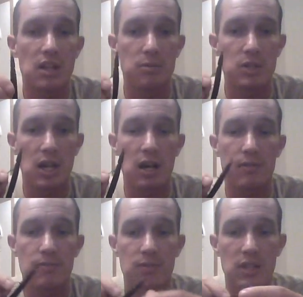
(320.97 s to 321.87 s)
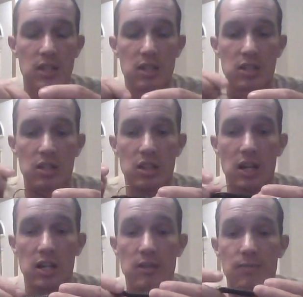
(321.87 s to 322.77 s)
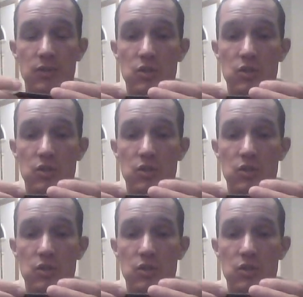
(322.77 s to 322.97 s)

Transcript: helped you out. Good luck.